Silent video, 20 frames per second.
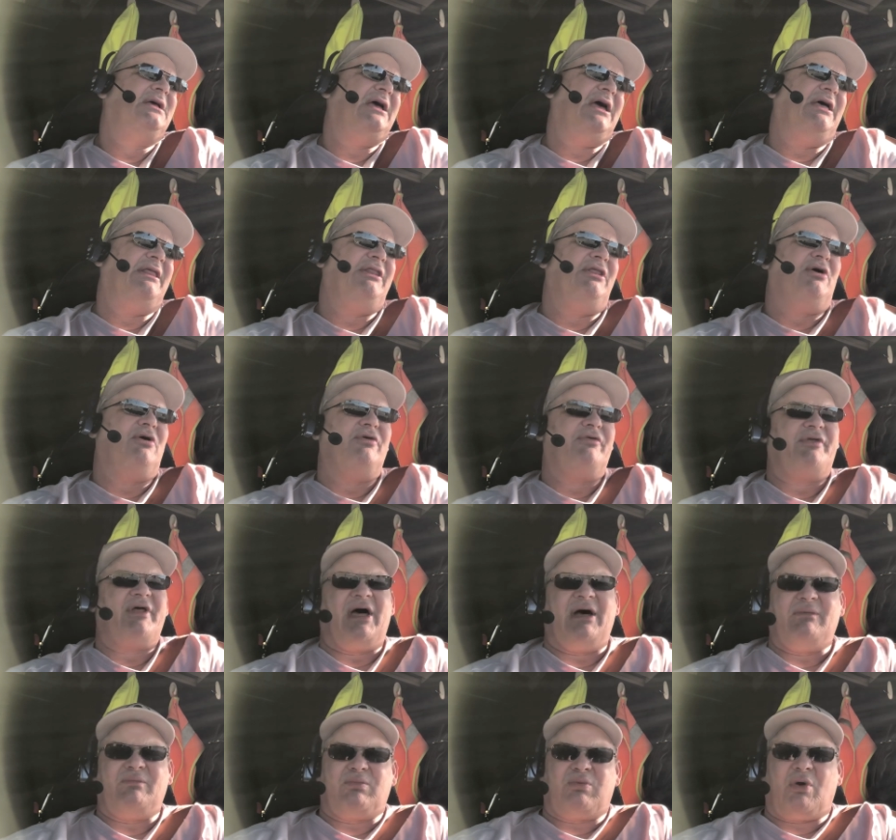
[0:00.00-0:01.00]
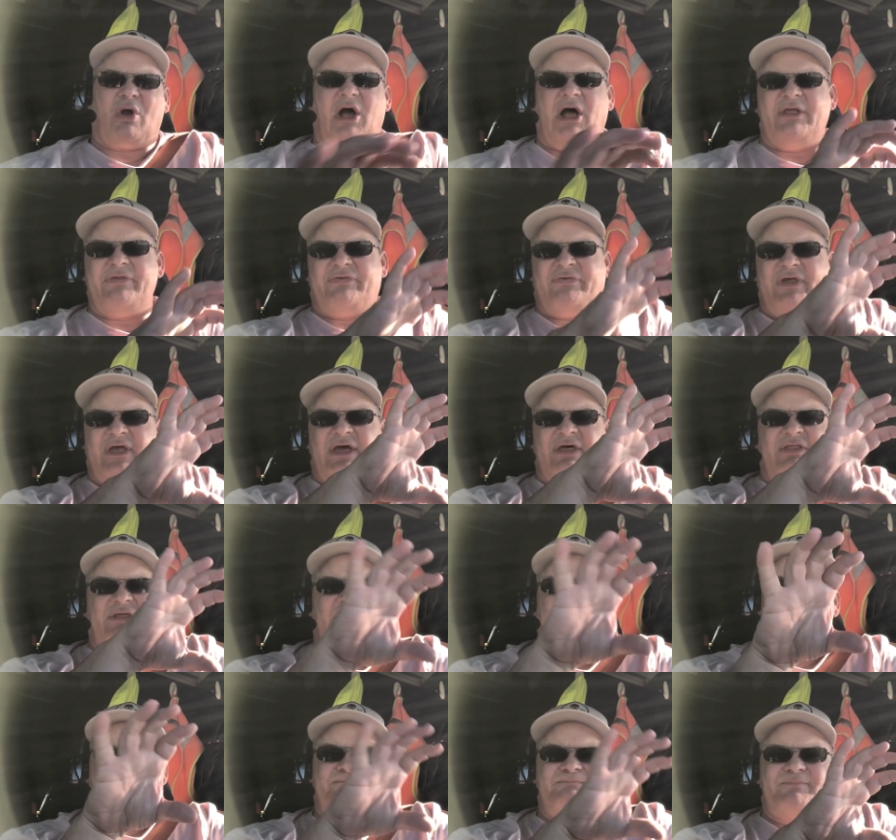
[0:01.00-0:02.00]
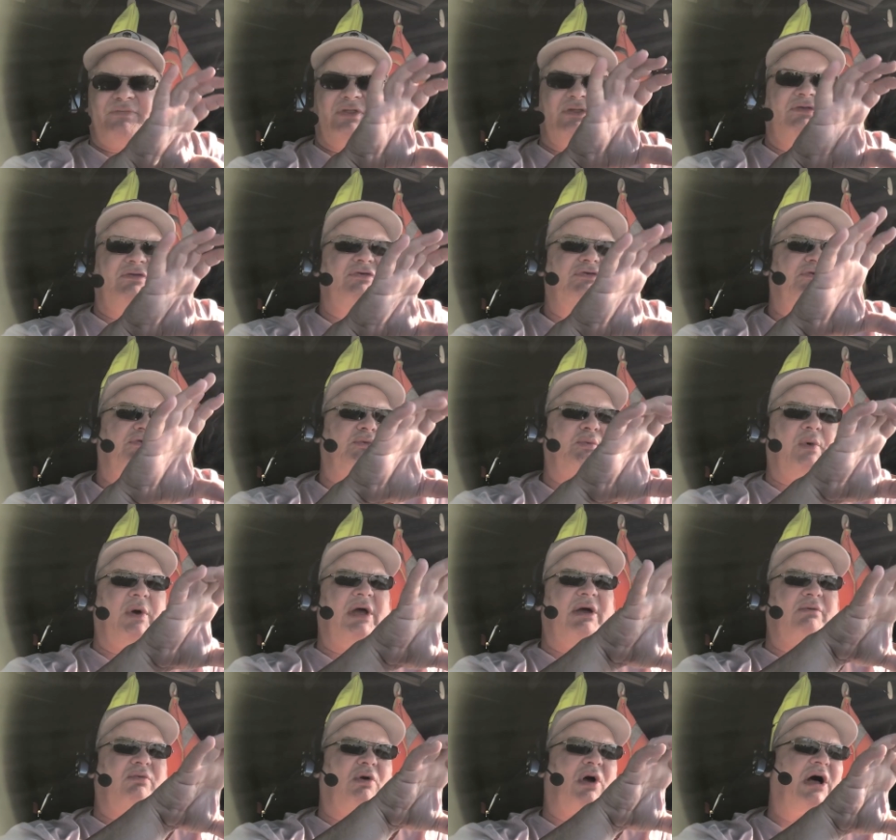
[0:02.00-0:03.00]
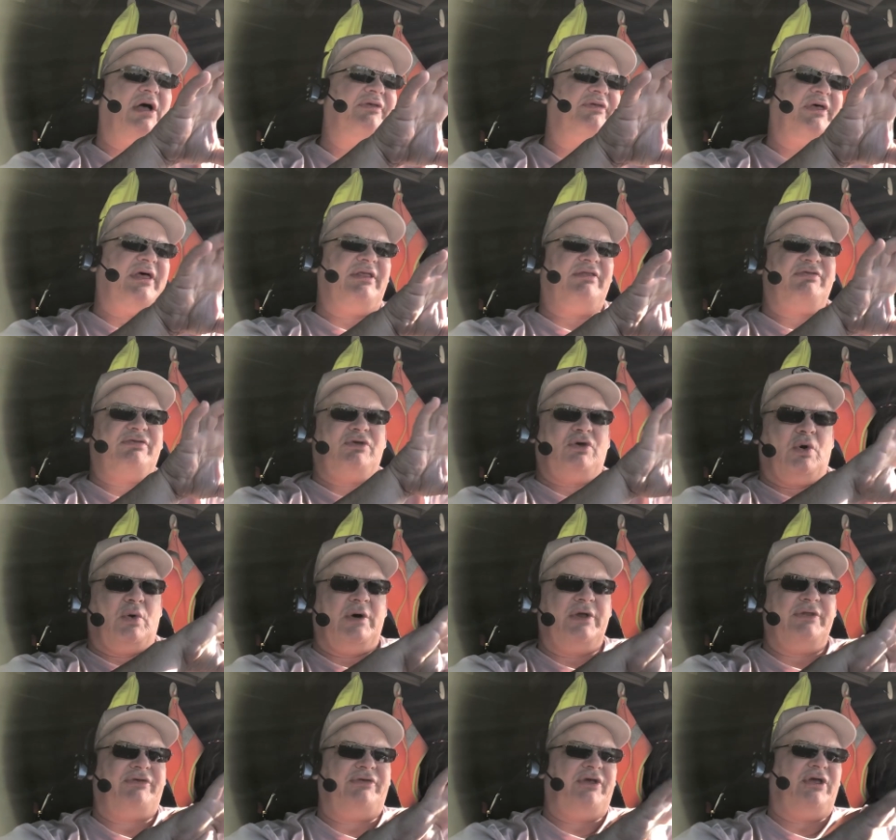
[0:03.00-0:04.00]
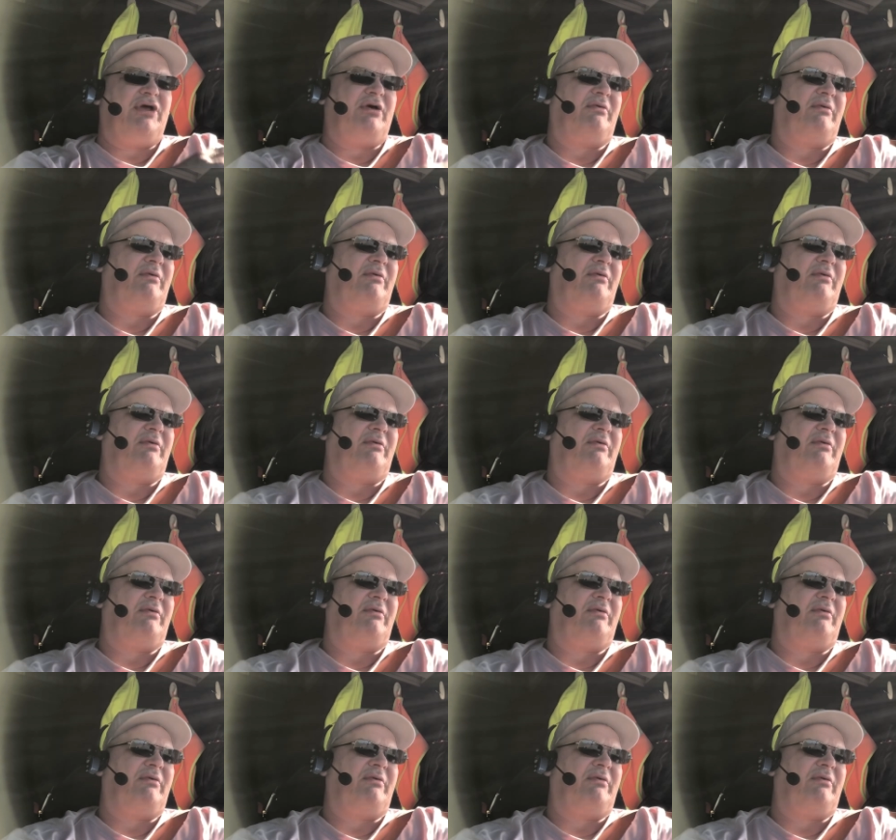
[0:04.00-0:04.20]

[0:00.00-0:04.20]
and those um, rods there, the square rods that go into your